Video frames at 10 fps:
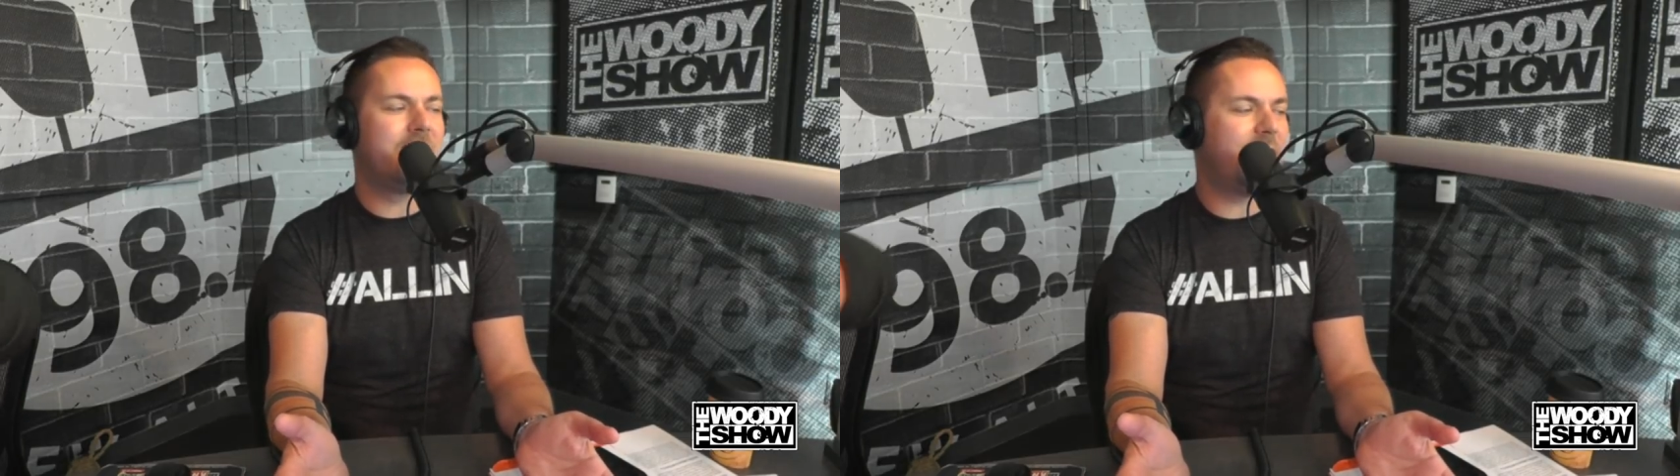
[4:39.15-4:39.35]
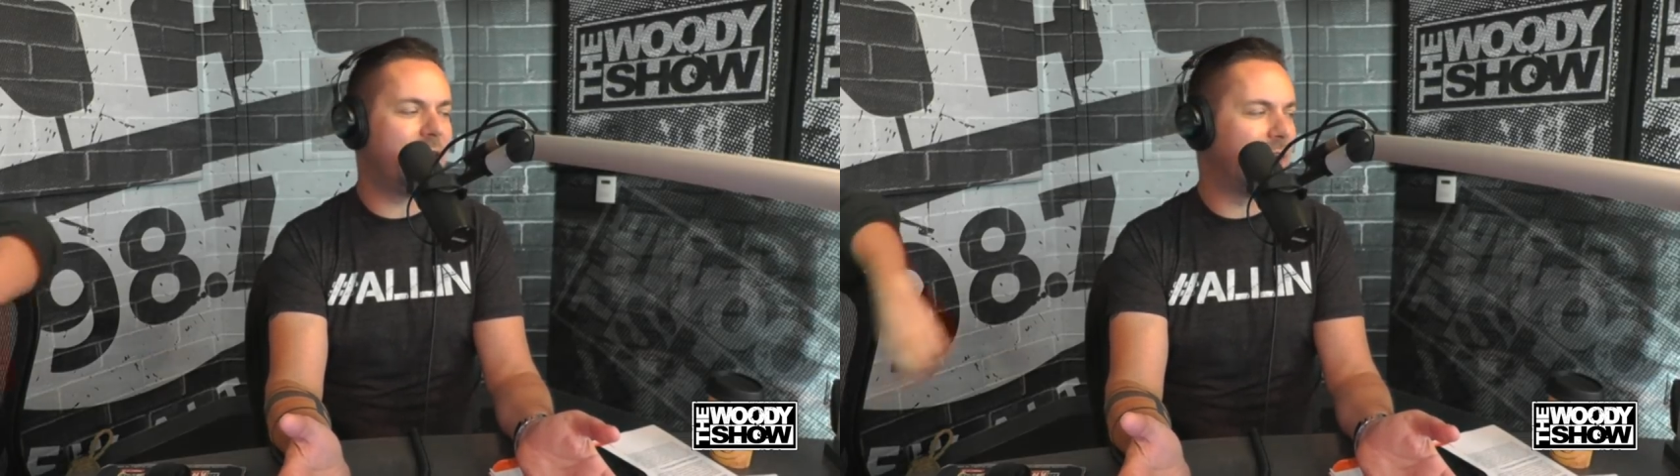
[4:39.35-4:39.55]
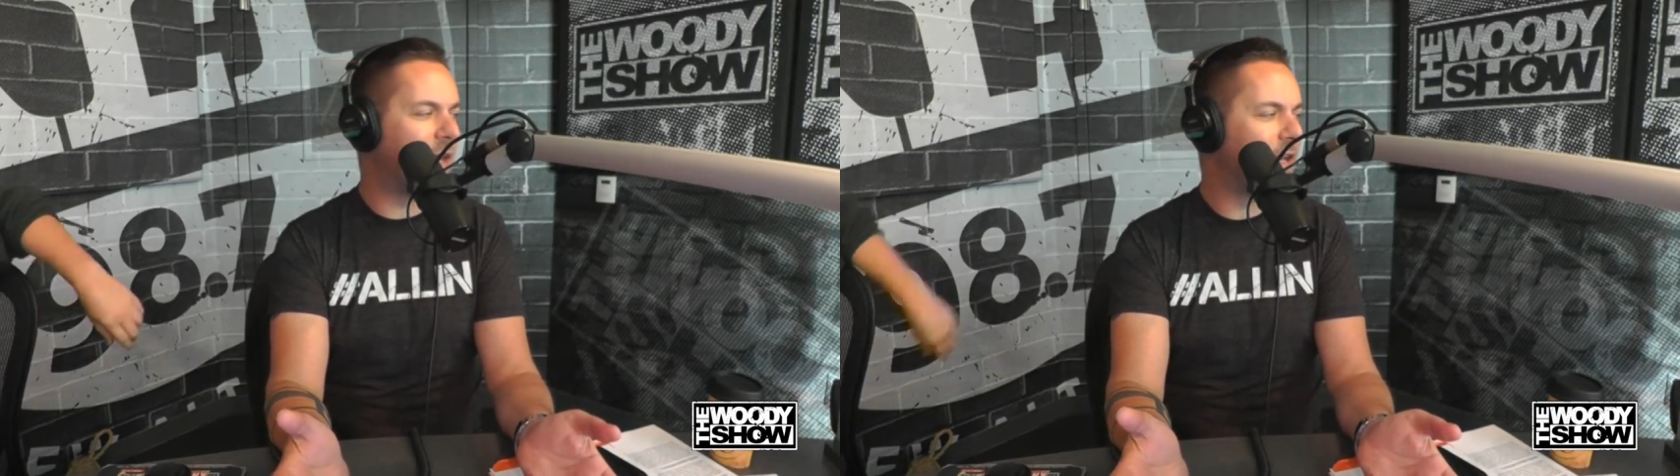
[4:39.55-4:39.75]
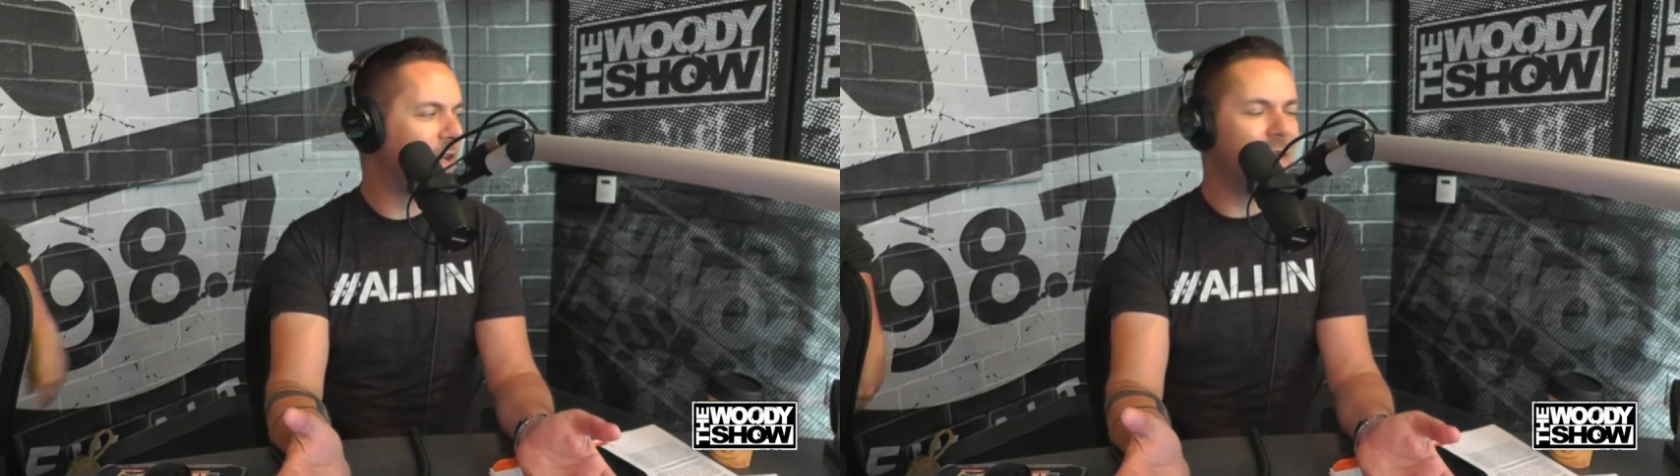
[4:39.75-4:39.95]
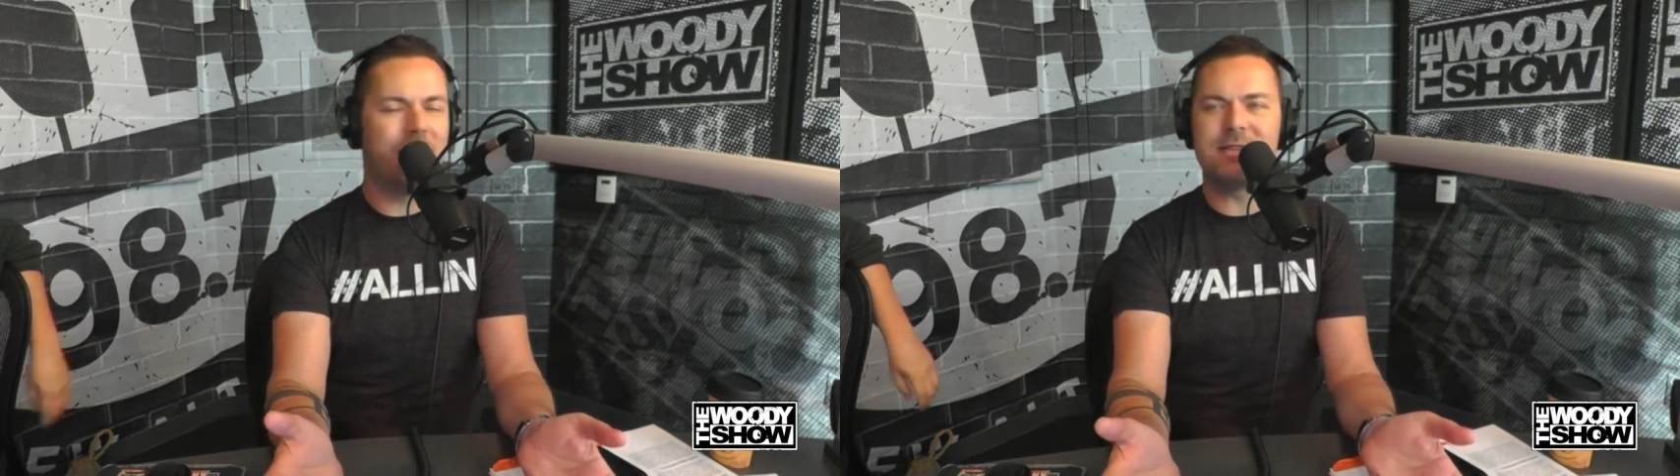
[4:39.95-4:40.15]
and I was gonna
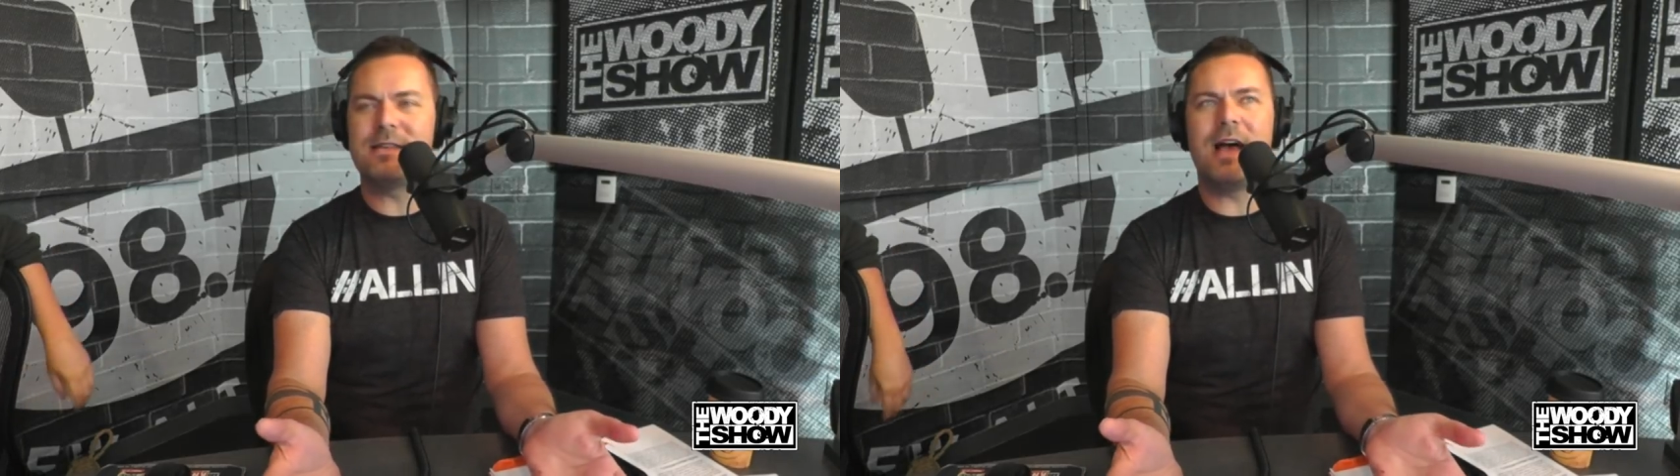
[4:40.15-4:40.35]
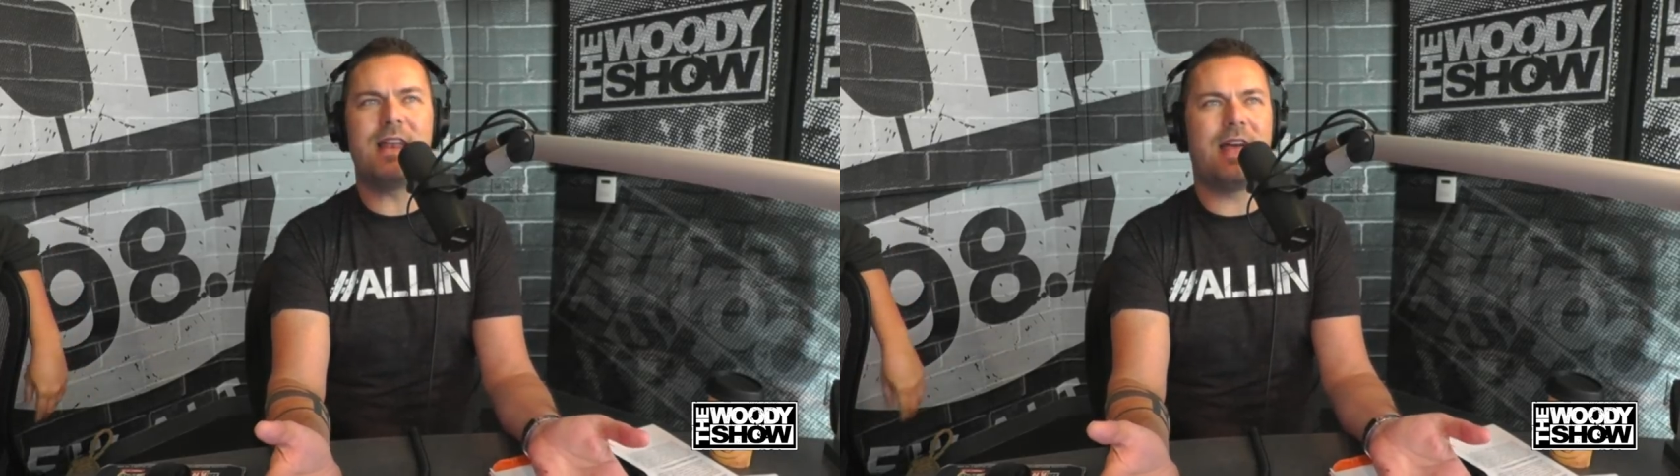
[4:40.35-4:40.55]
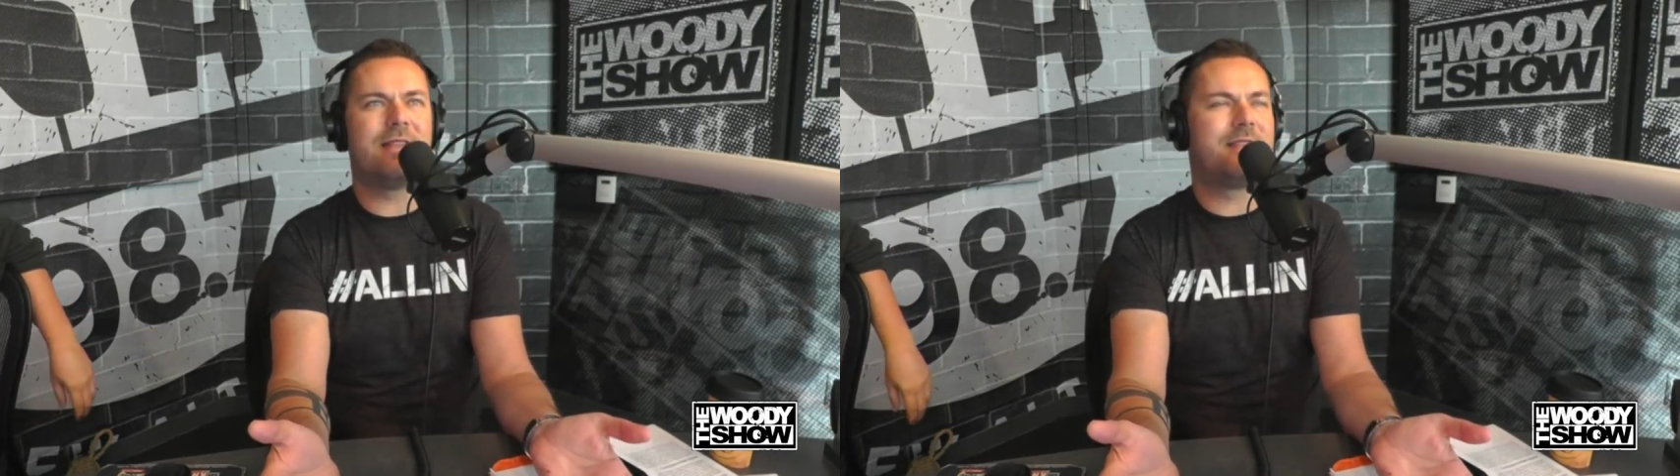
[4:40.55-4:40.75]
say like it's not so